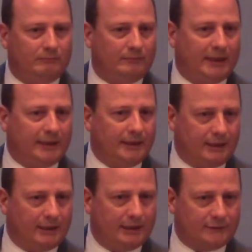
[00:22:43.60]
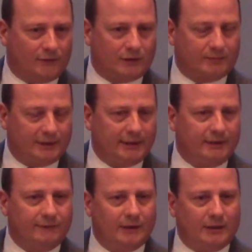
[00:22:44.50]
but as far as
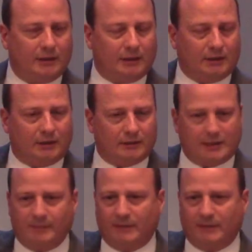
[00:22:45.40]
belief, some